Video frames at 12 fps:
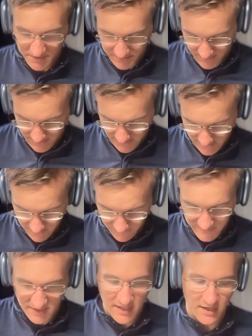So at the end of
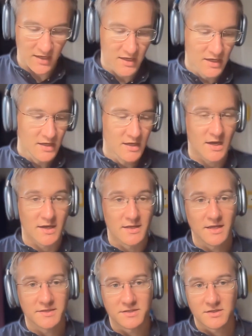the day,
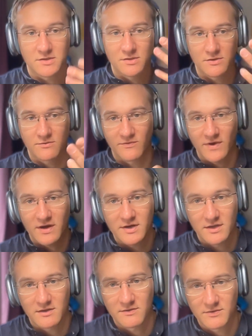unless you're
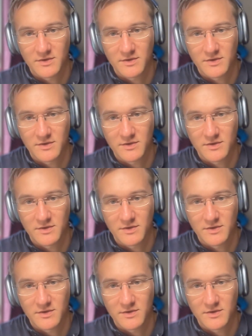very